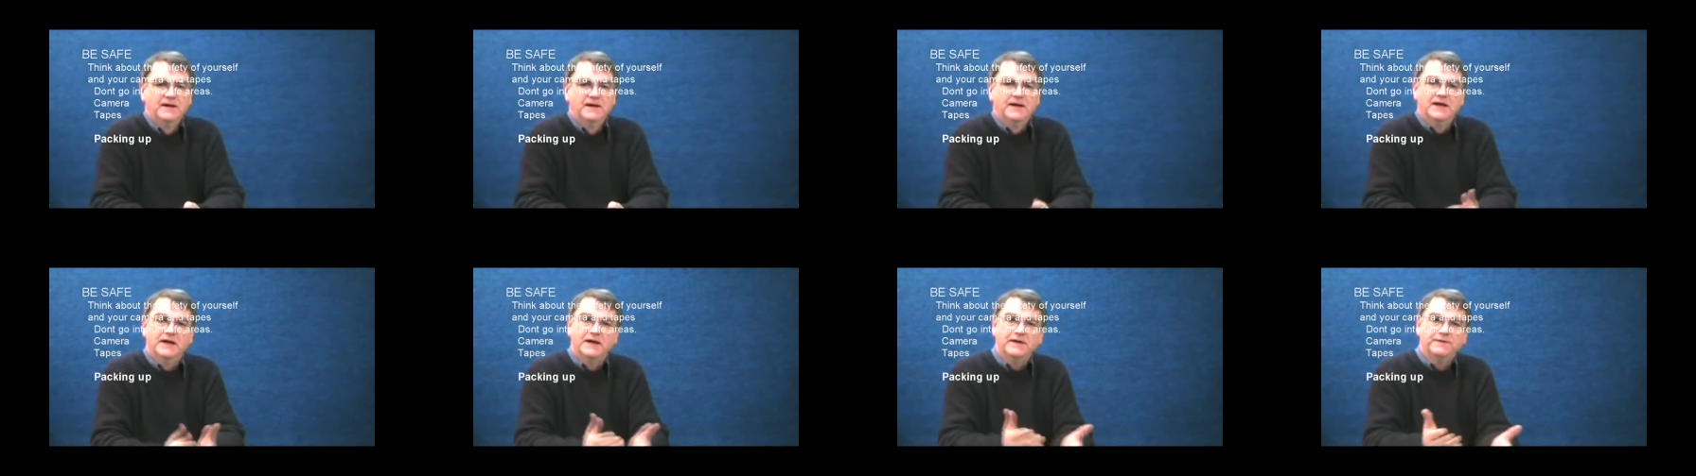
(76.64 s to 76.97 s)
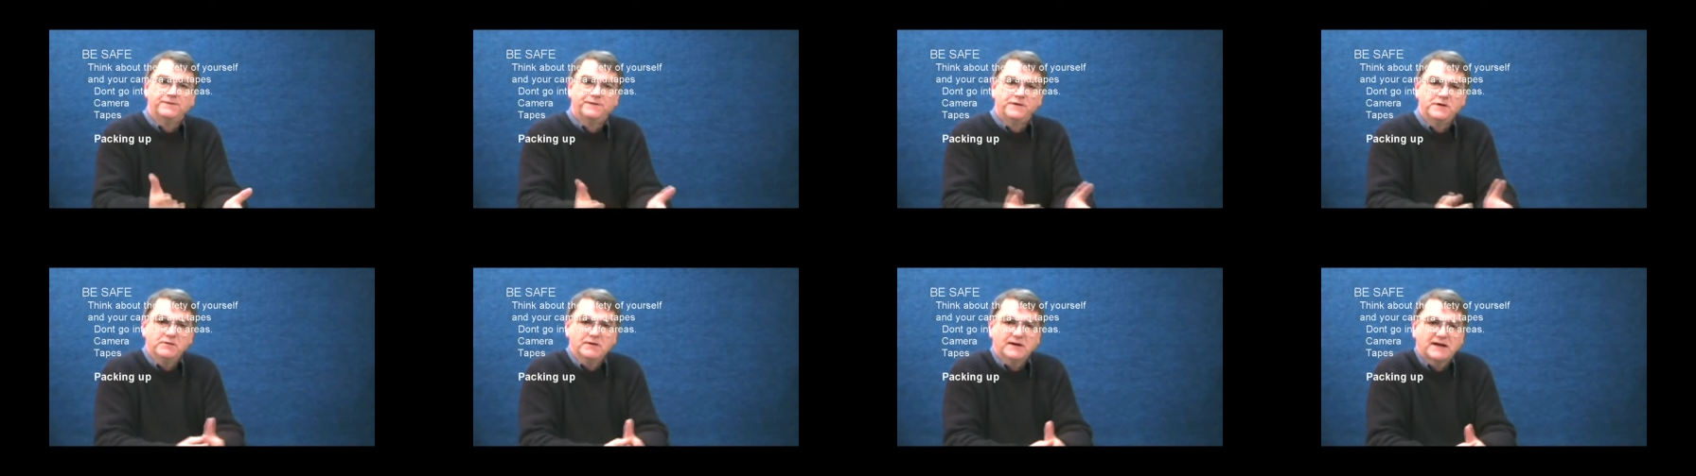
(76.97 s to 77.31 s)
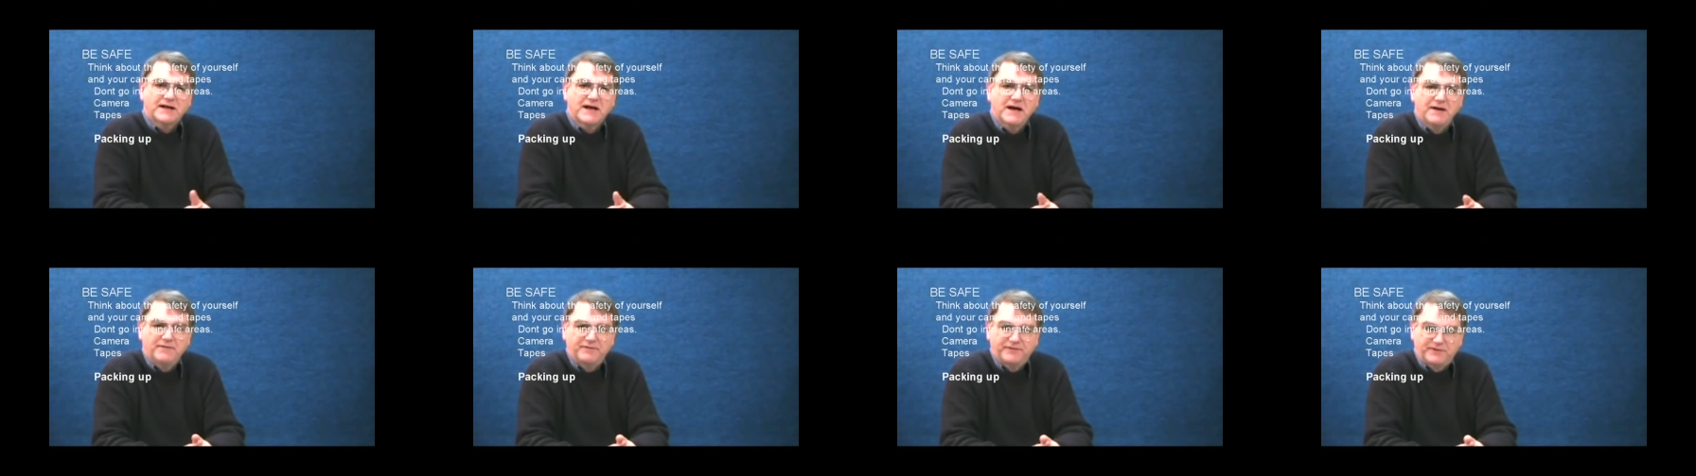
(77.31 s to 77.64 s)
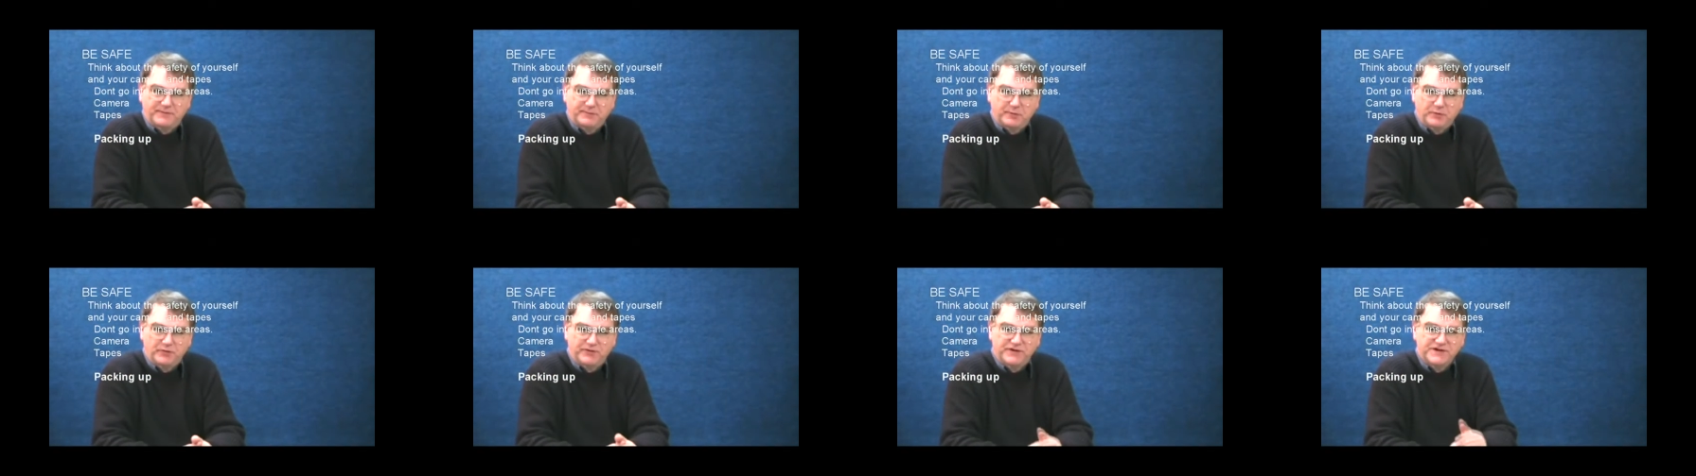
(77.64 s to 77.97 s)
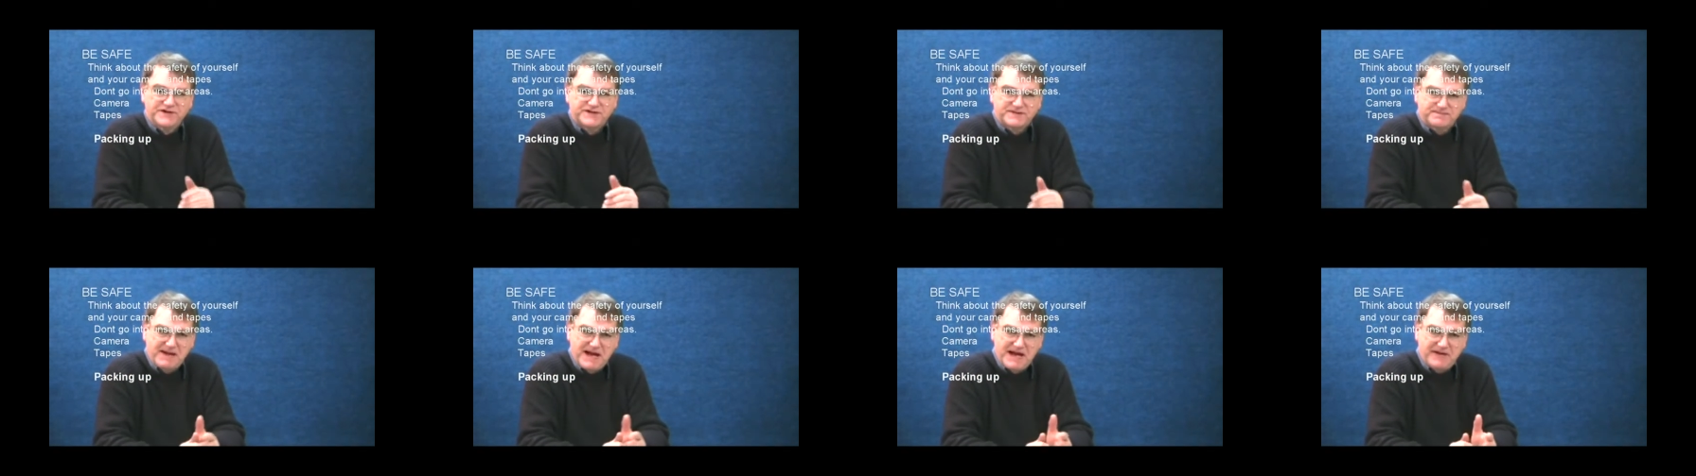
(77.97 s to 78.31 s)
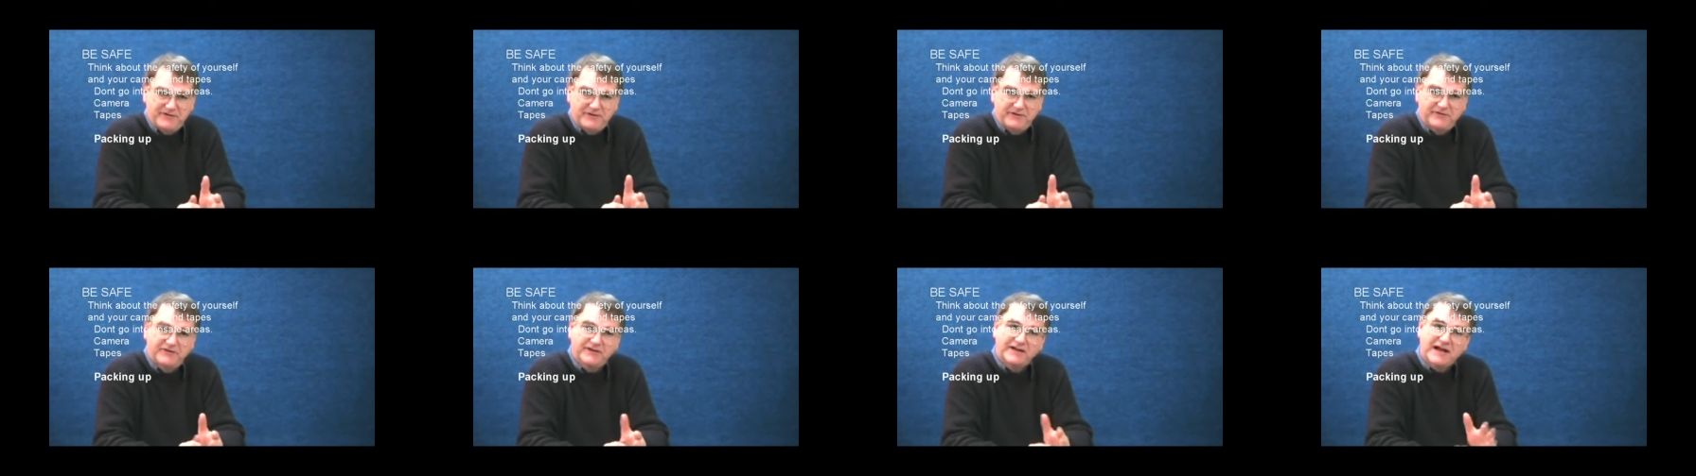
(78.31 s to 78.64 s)
If you are comfortable
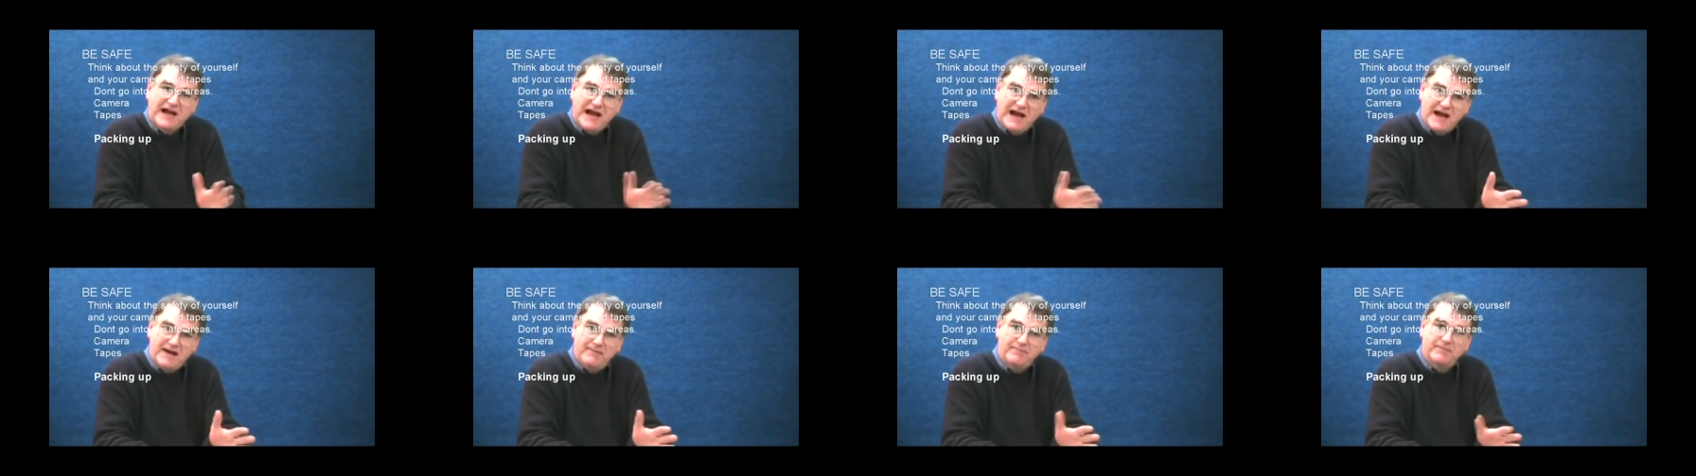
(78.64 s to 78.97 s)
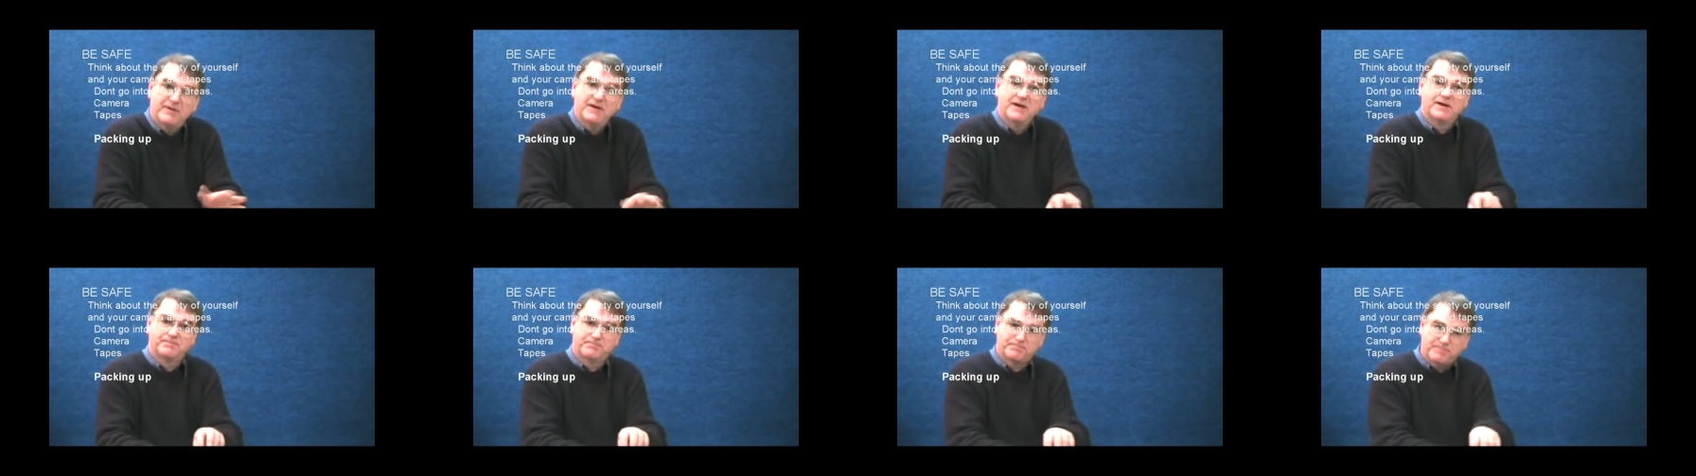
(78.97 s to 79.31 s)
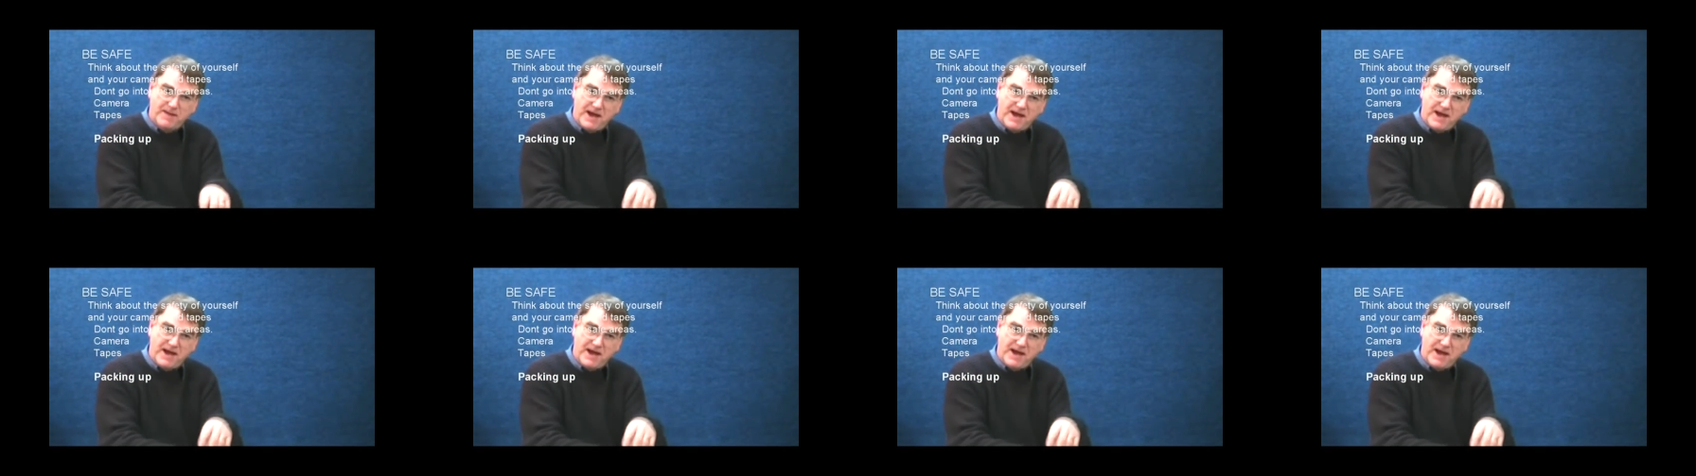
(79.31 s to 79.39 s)
dismounting the camera and